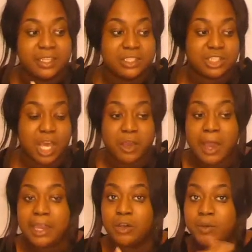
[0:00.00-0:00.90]
So
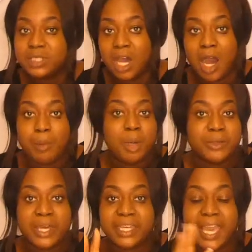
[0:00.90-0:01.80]
I always harp
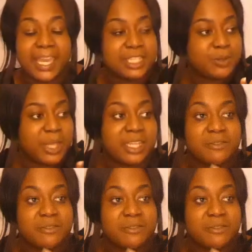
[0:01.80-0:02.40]
on that catering